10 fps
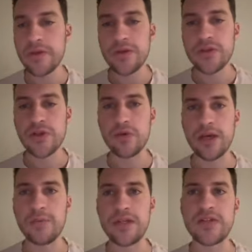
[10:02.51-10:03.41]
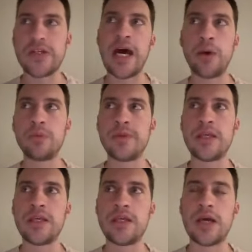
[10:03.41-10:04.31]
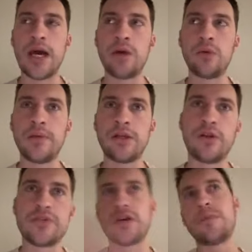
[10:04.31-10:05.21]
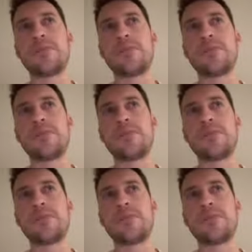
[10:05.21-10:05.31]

So that means that I will be I will be close out of my